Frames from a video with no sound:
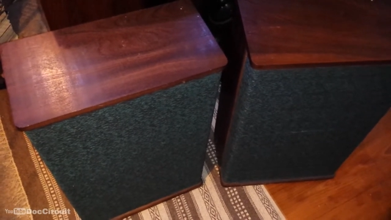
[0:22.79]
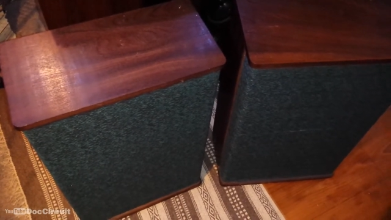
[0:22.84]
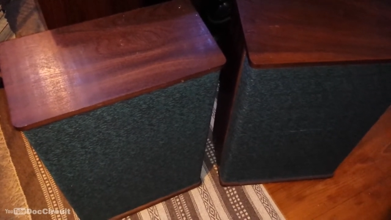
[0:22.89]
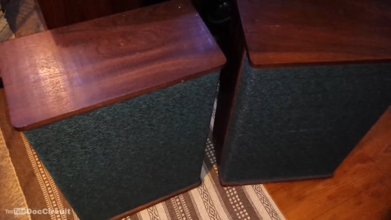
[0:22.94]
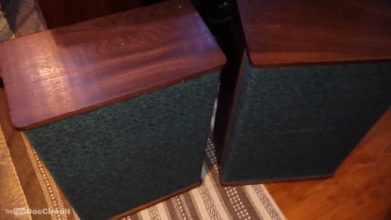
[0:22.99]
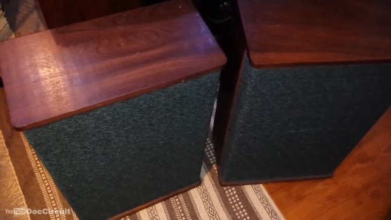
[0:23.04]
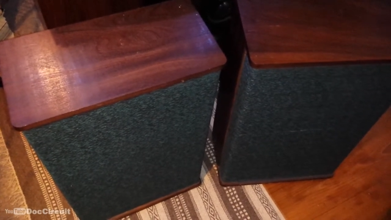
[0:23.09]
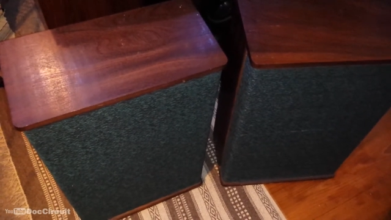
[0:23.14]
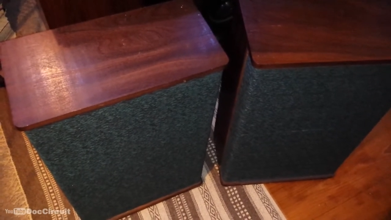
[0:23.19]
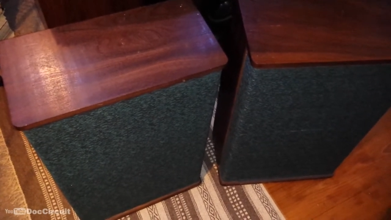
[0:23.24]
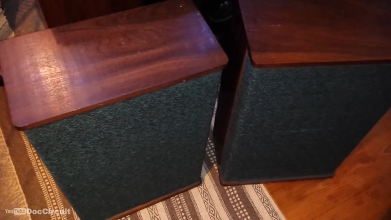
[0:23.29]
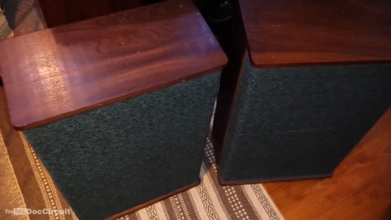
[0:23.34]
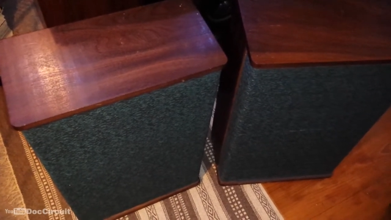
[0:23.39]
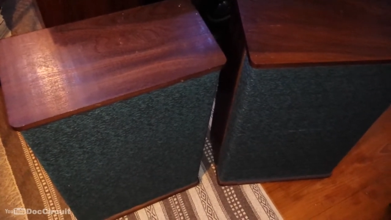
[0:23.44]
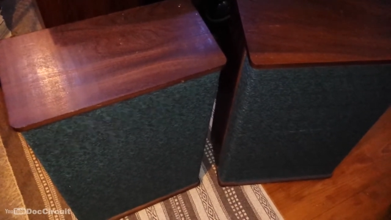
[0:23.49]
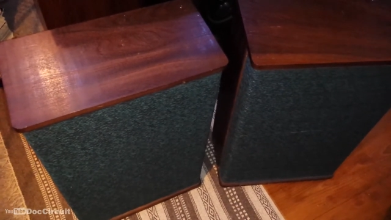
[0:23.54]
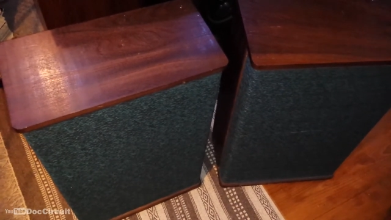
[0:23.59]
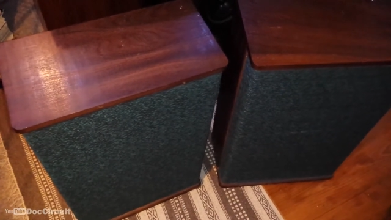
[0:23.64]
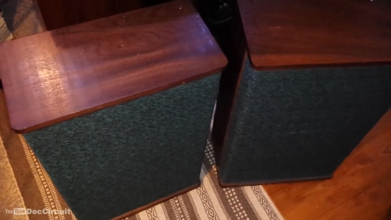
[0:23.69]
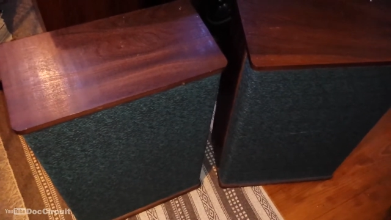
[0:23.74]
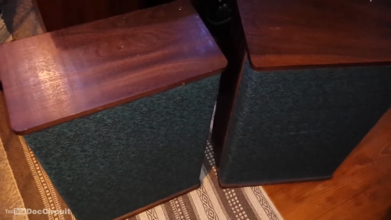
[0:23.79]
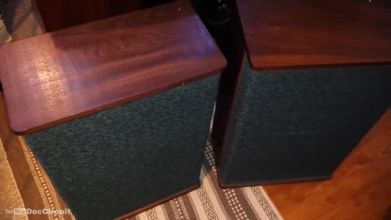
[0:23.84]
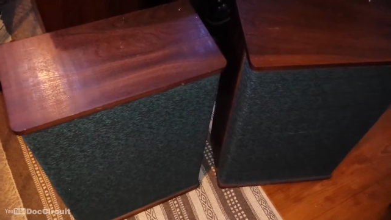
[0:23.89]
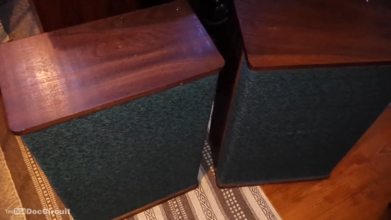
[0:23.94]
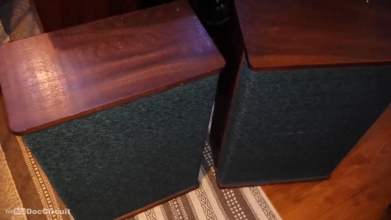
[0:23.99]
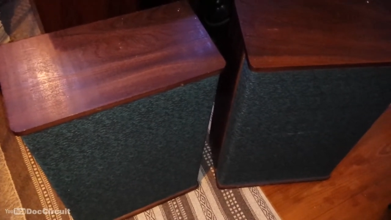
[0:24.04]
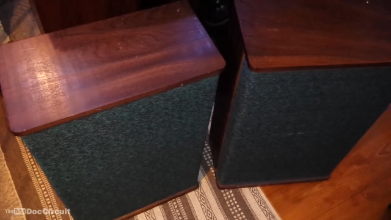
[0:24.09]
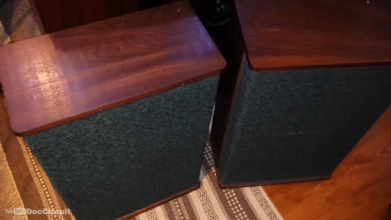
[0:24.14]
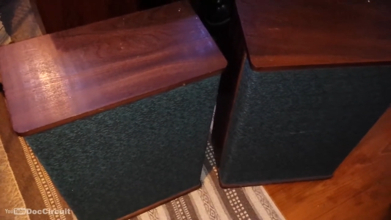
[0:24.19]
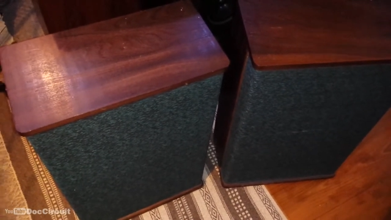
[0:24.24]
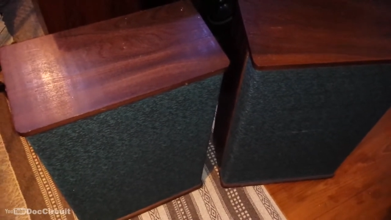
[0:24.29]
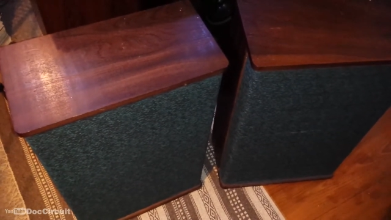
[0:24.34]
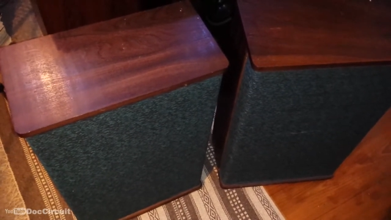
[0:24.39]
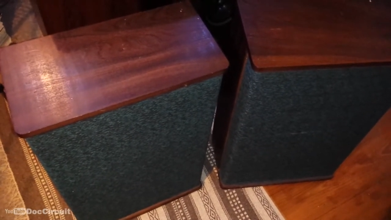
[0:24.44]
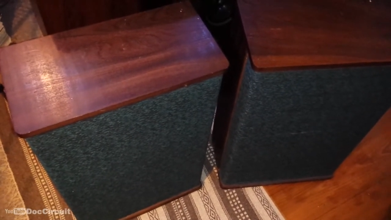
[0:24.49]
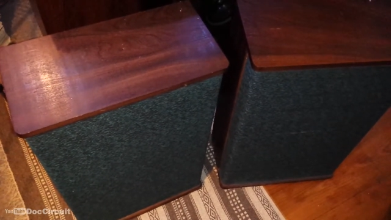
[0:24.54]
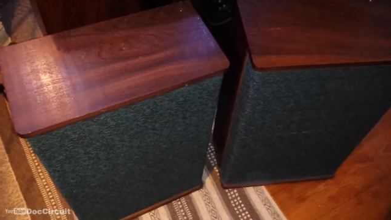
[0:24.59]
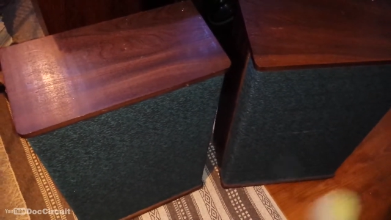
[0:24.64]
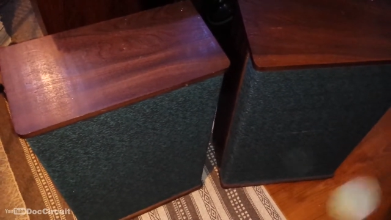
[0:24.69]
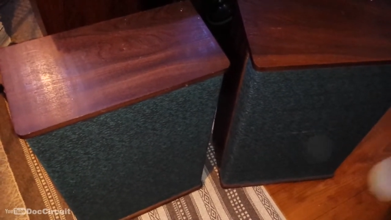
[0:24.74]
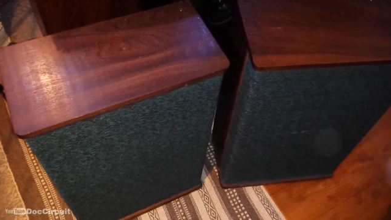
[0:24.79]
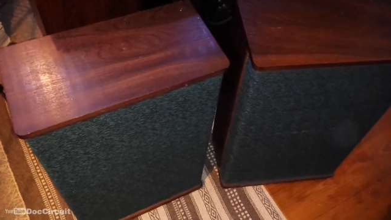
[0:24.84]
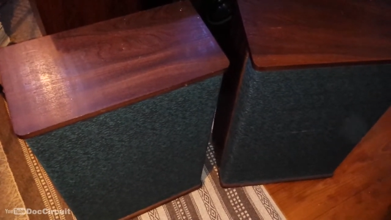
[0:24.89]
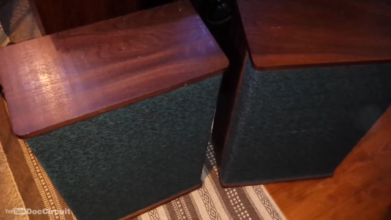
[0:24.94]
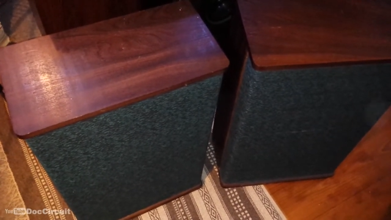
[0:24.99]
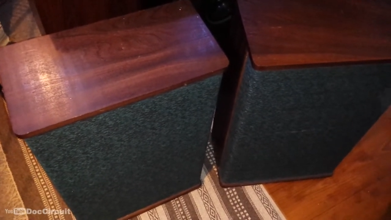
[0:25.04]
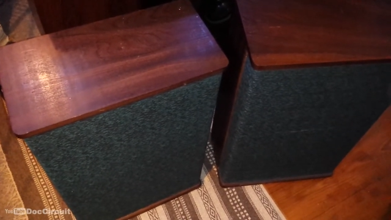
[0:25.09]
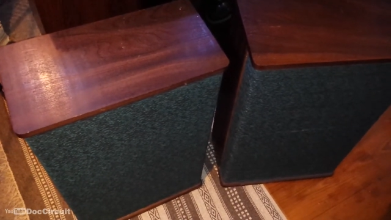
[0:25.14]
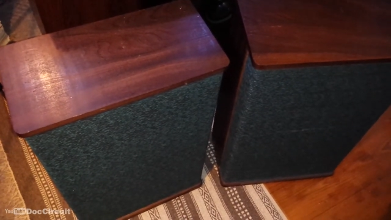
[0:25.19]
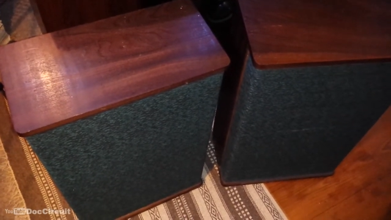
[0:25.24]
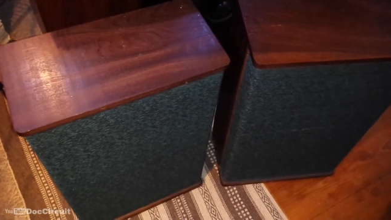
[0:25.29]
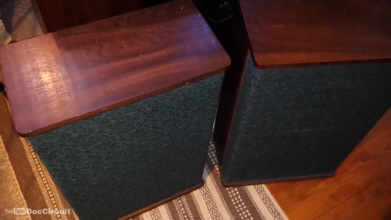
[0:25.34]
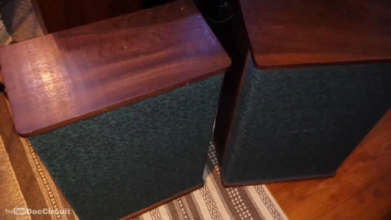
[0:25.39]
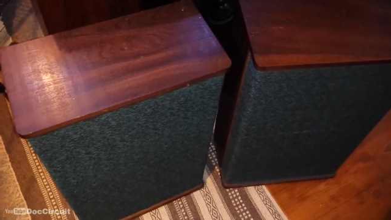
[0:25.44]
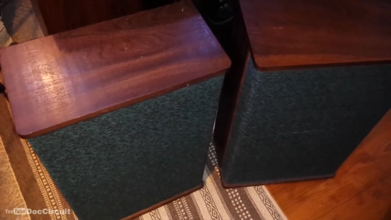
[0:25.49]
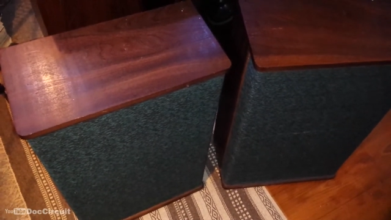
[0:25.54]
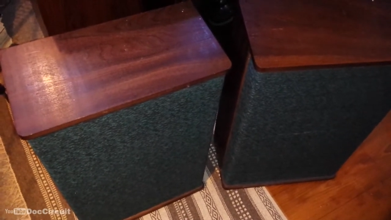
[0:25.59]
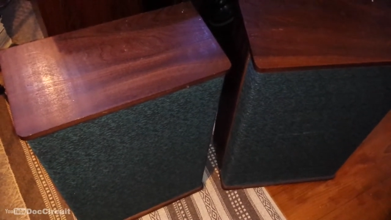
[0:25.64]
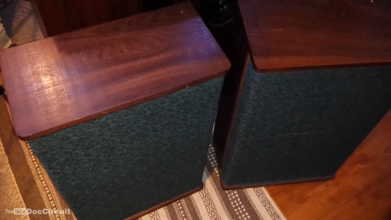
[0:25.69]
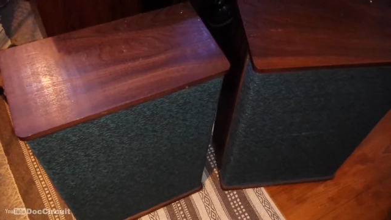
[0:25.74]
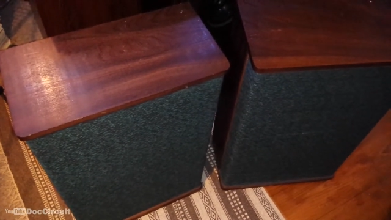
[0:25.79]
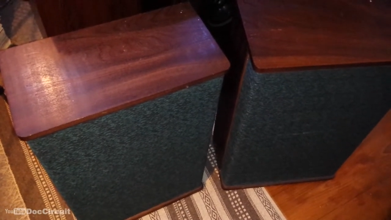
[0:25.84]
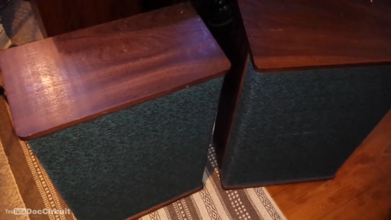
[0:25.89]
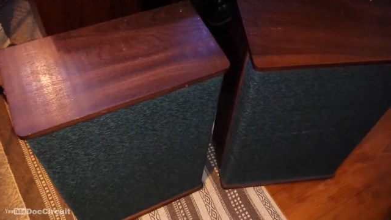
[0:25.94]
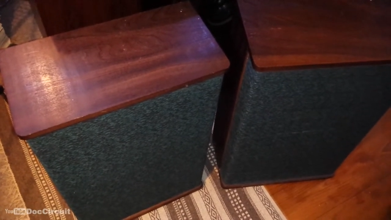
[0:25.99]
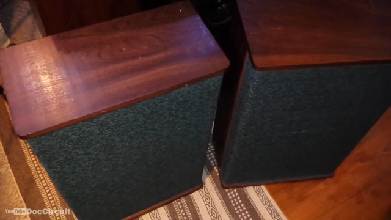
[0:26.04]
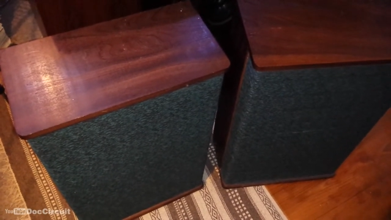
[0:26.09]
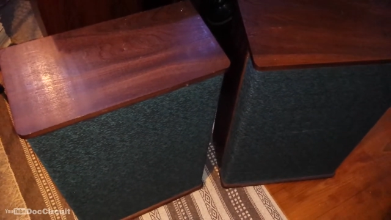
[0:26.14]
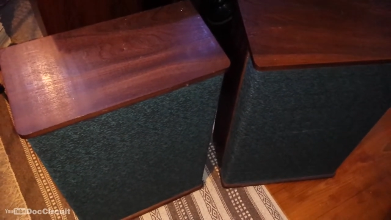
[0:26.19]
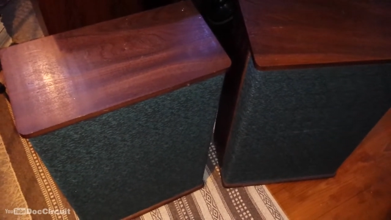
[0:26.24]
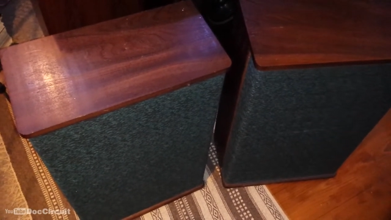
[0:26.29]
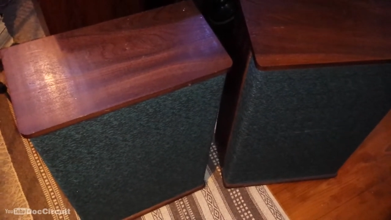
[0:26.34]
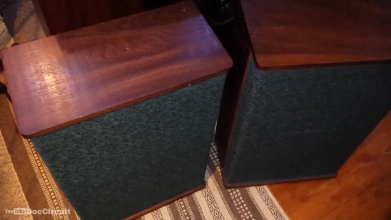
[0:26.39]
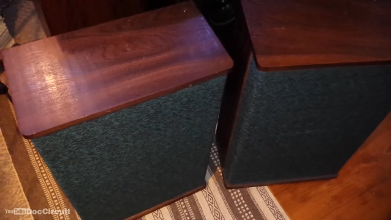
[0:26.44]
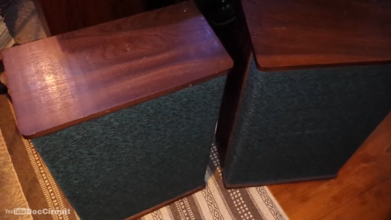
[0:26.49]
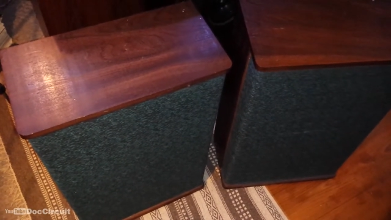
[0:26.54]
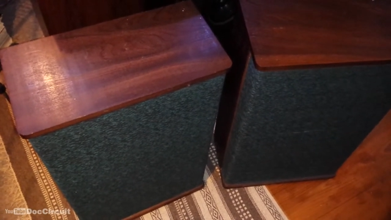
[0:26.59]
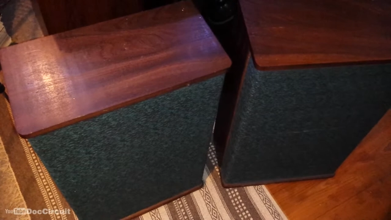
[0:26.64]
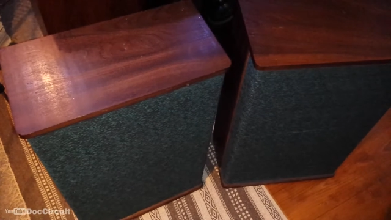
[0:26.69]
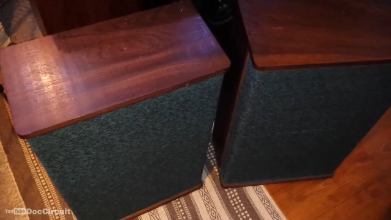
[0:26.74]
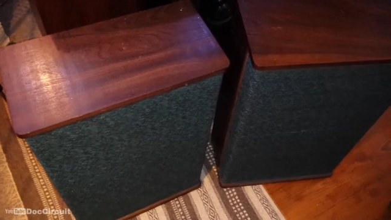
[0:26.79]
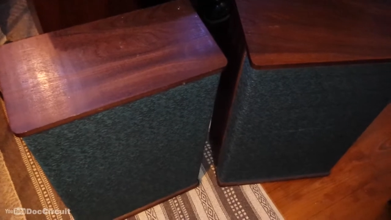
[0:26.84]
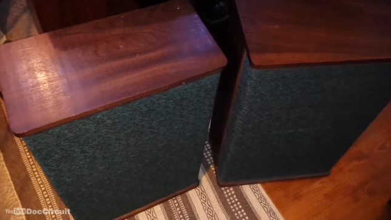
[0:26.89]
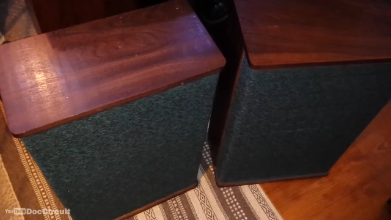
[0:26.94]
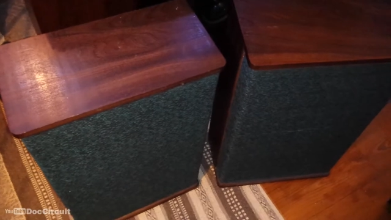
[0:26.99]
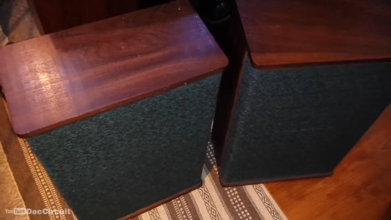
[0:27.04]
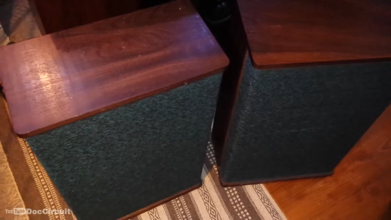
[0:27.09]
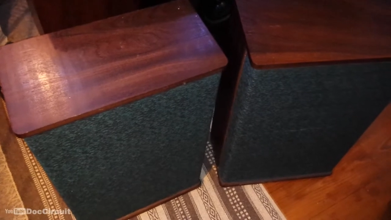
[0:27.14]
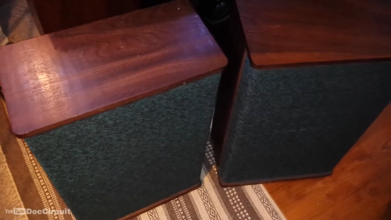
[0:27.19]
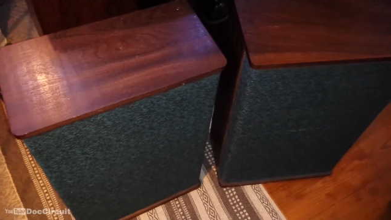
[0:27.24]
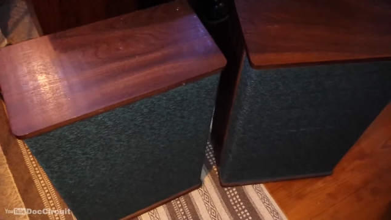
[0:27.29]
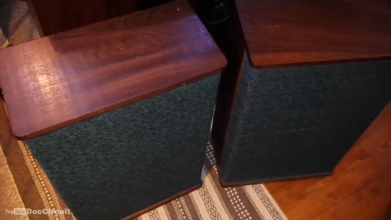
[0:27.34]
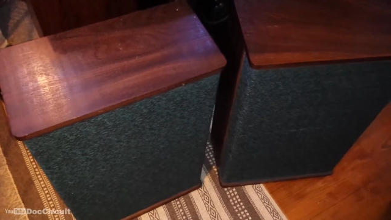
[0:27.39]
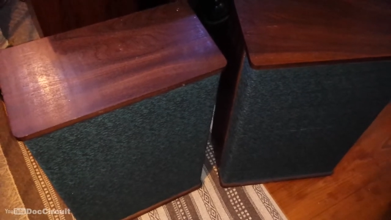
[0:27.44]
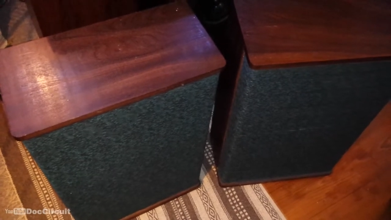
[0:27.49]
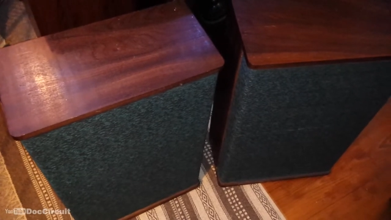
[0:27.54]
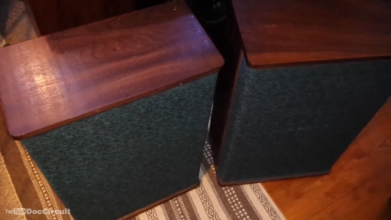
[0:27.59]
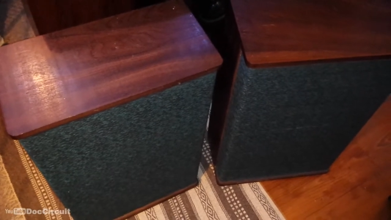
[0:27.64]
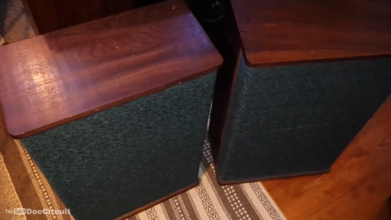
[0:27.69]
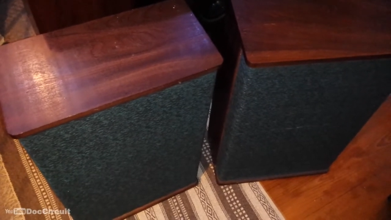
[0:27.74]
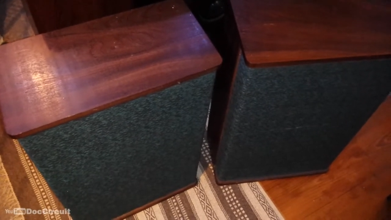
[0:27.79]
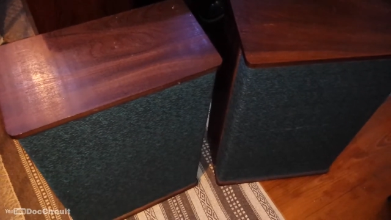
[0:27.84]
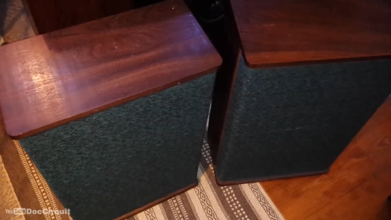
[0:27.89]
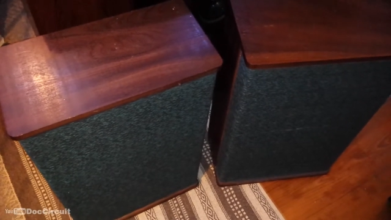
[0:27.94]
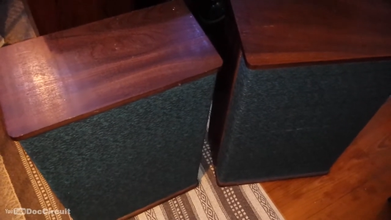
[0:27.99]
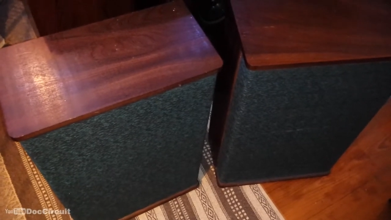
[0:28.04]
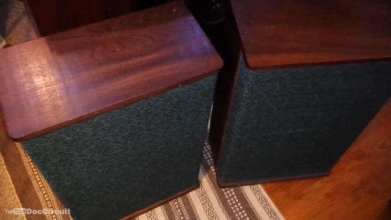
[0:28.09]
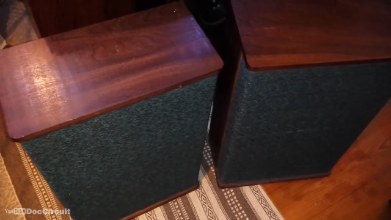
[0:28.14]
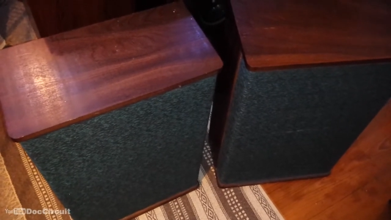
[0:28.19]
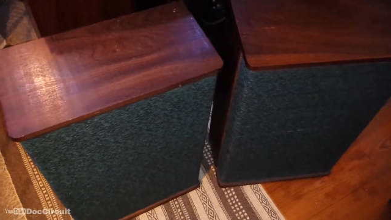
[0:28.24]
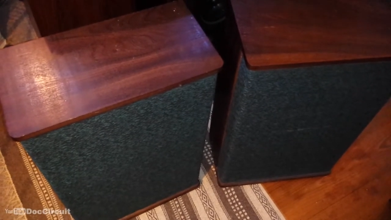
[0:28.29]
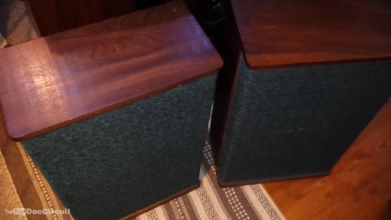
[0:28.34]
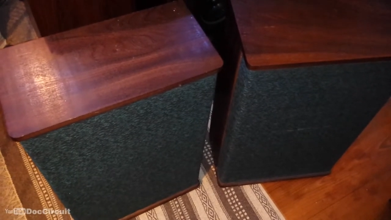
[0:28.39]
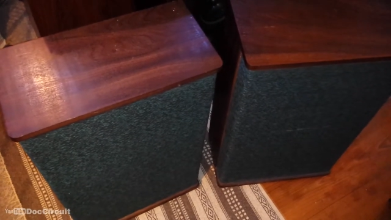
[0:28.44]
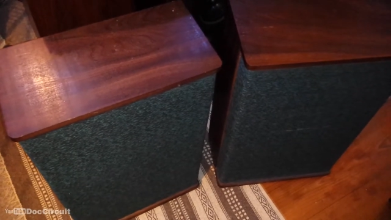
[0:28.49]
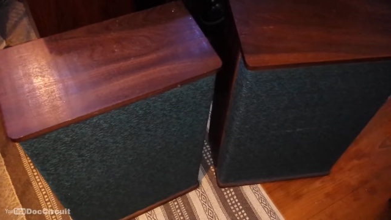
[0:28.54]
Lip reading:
Nobody's mouth can be seen.